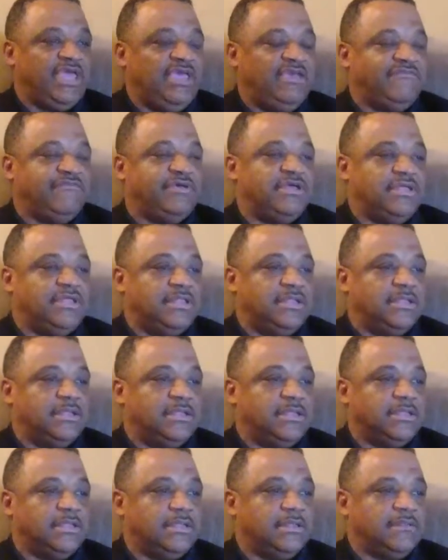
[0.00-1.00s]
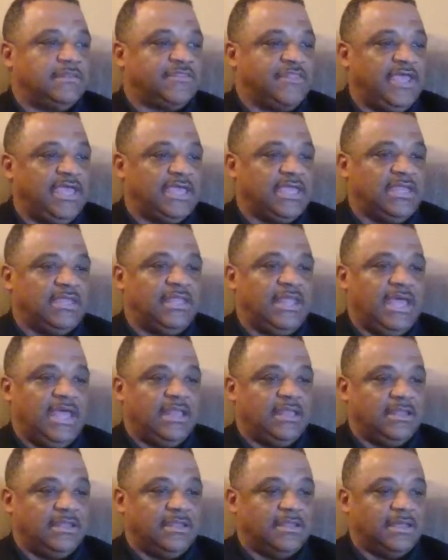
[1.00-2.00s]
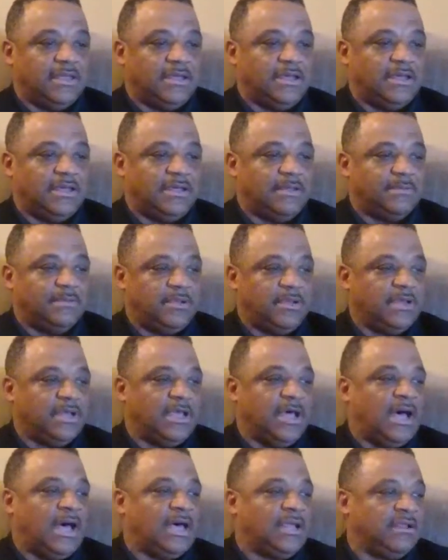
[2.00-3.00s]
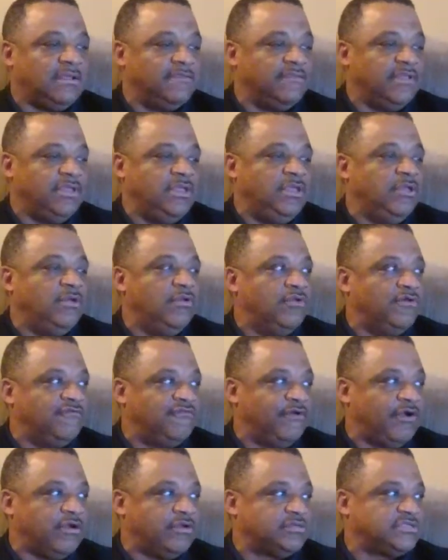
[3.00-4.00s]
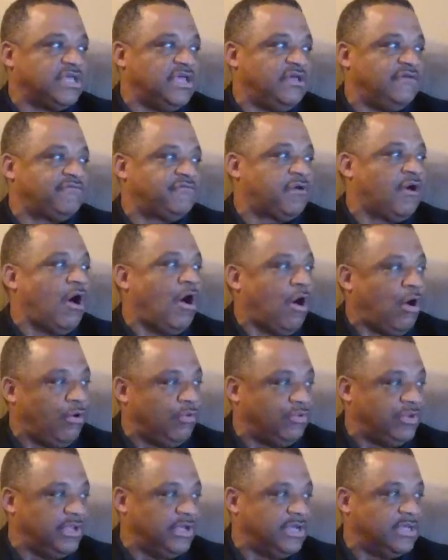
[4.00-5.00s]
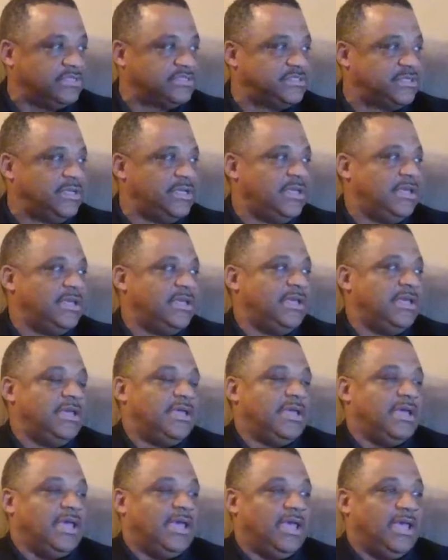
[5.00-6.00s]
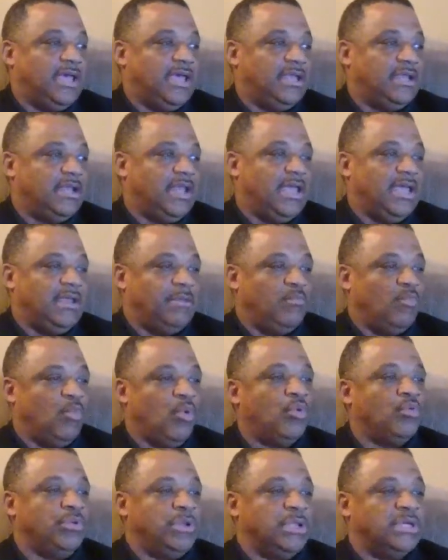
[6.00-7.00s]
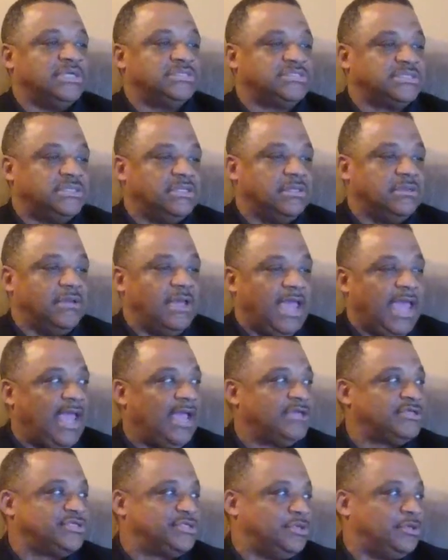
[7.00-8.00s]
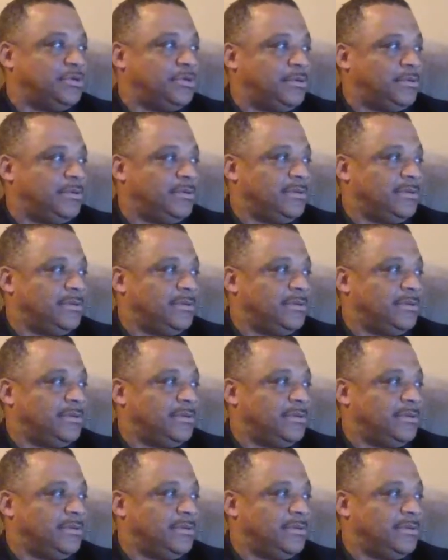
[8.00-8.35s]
even thinking that a God of the universe have called us and wanting us to answer,